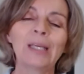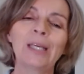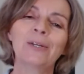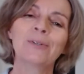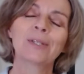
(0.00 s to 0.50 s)

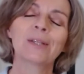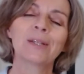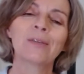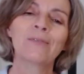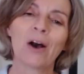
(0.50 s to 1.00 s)
Here's
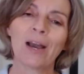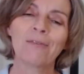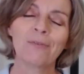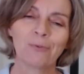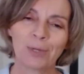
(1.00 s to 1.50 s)
the
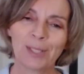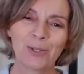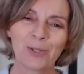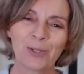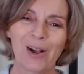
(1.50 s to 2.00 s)
five
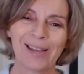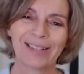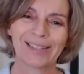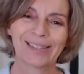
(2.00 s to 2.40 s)
reasons why.